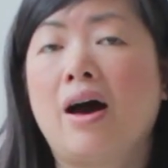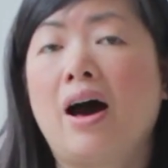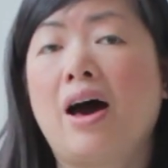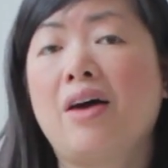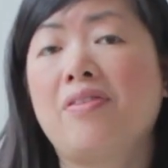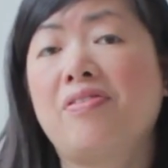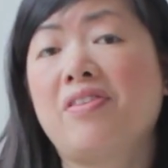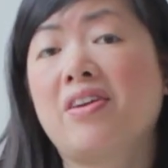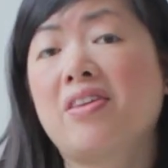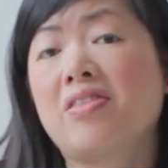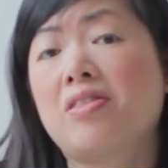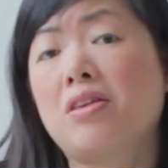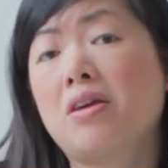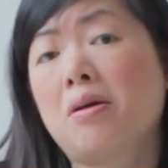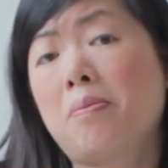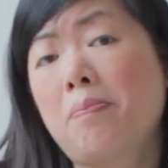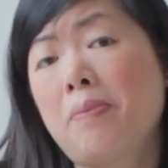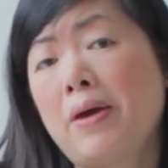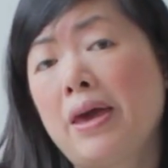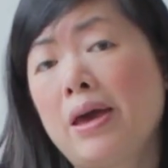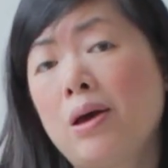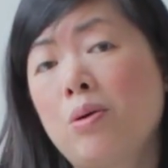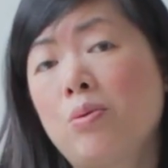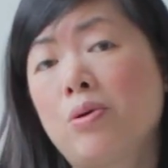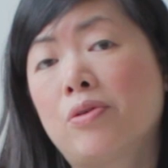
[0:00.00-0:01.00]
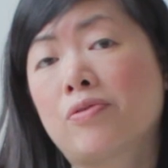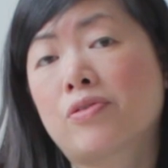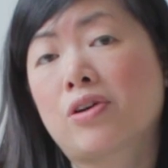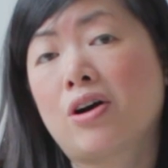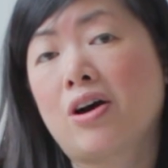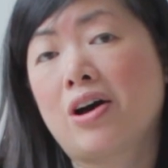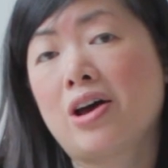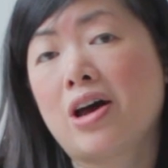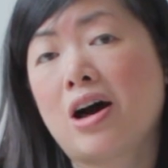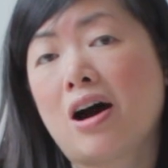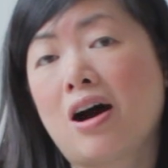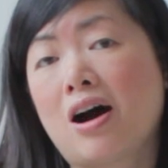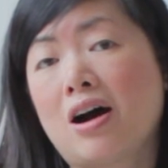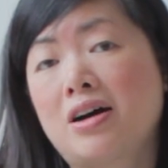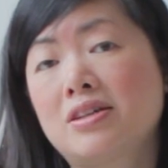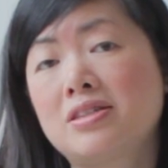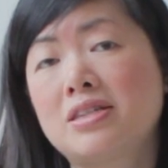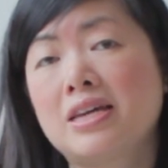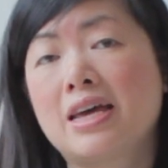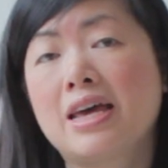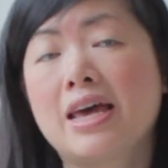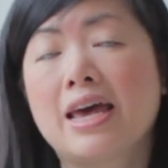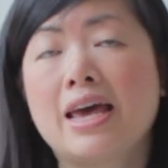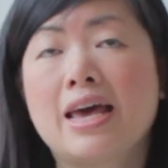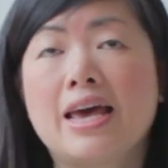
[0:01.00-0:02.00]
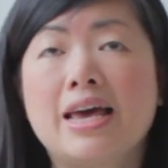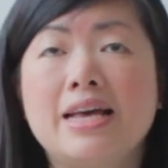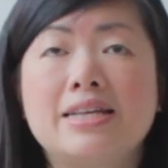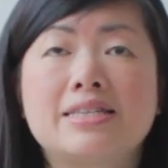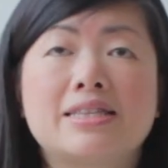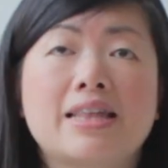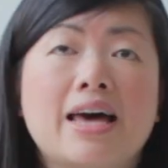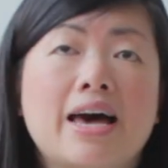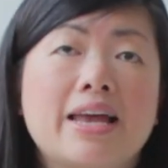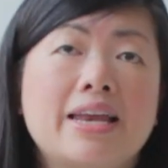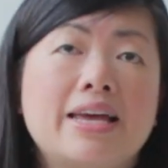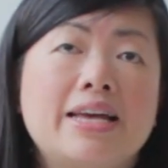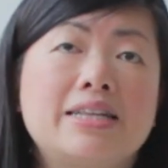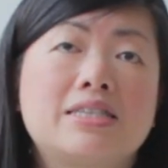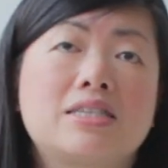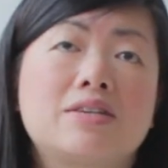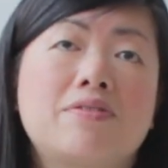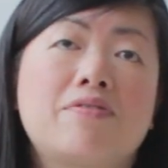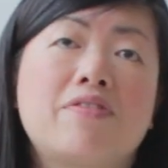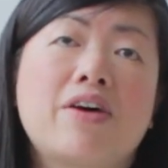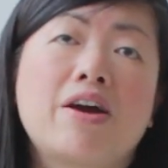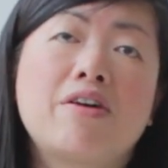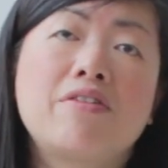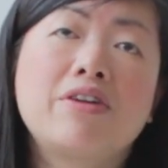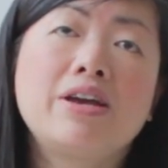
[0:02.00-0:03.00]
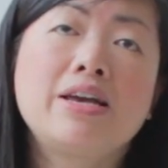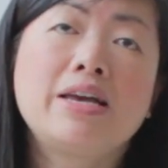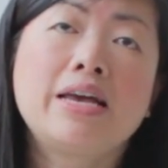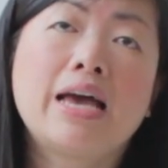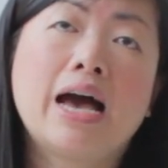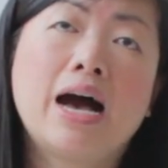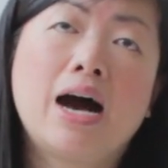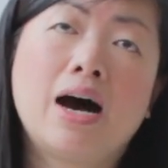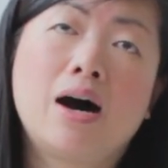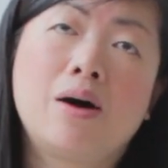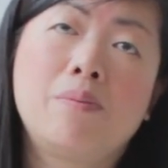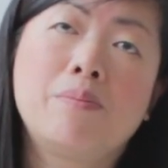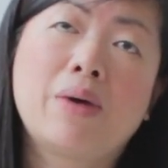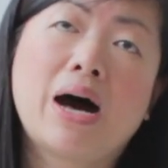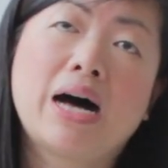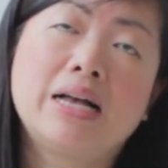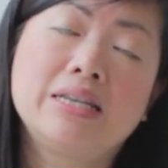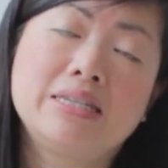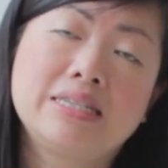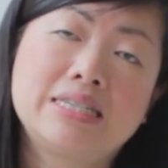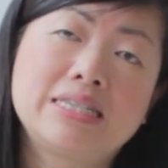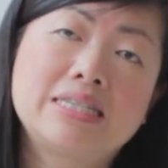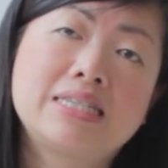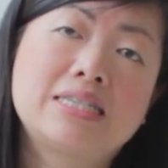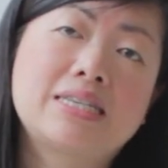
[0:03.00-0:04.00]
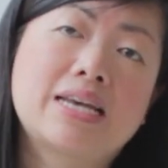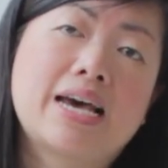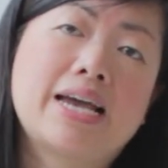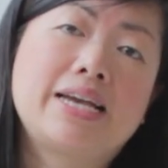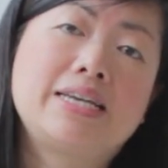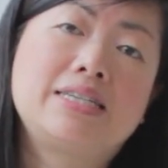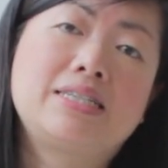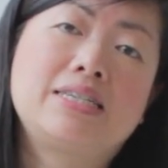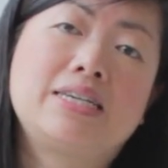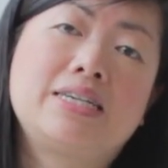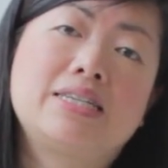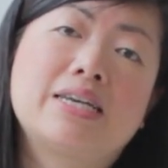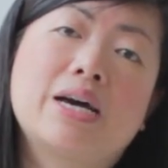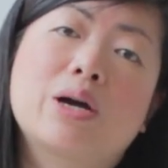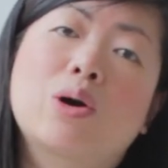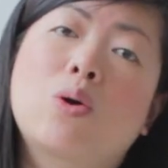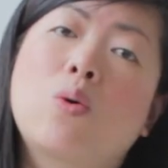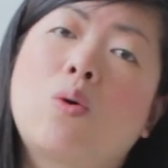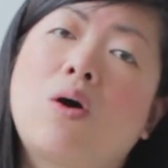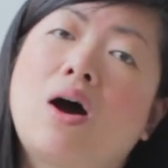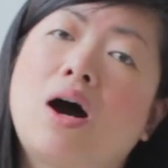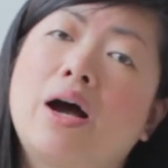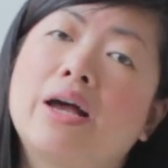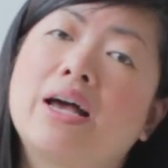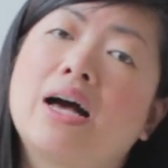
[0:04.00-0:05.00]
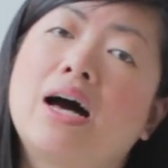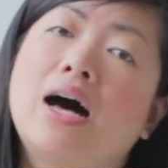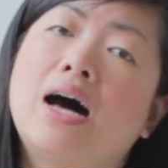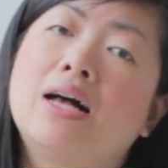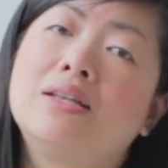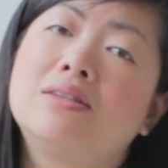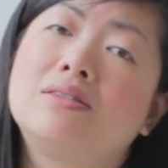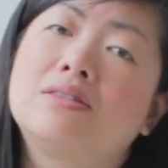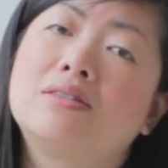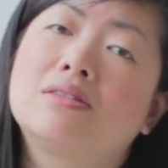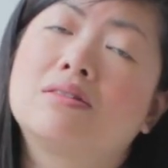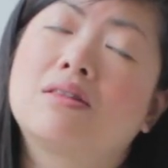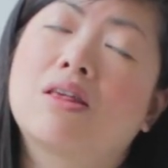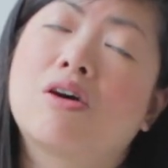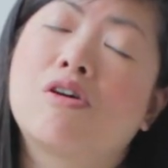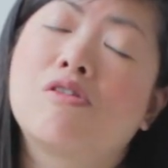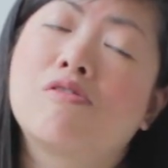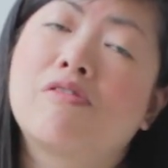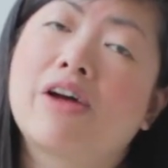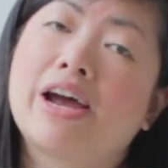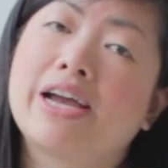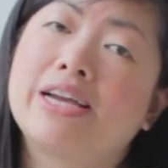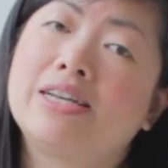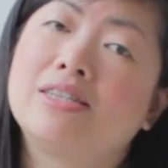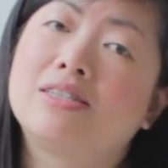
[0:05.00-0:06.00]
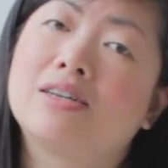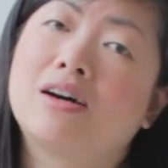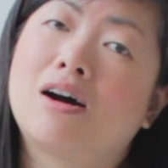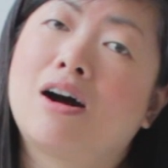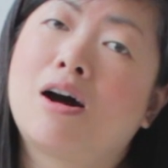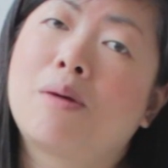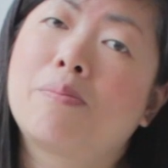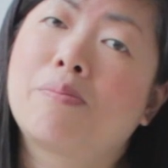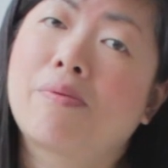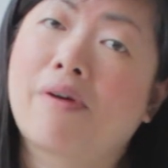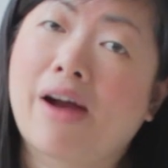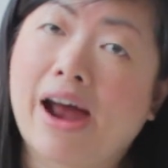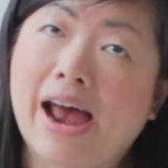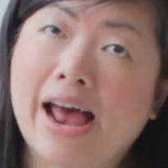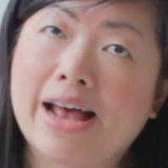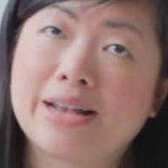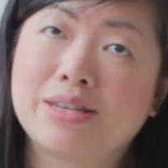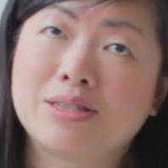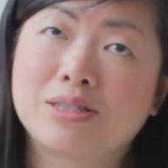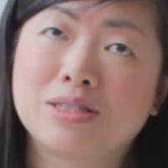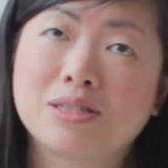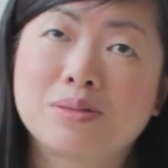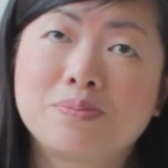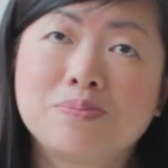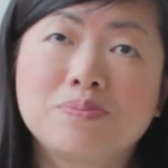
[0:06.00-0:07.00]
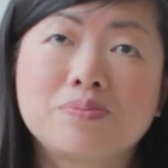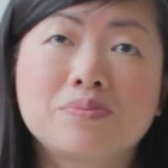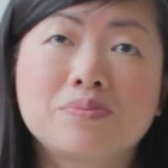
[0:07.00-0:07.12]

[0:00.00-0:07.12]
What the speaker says: I think the appeal of Goyard is that it's a very understated and quite under the radar brand.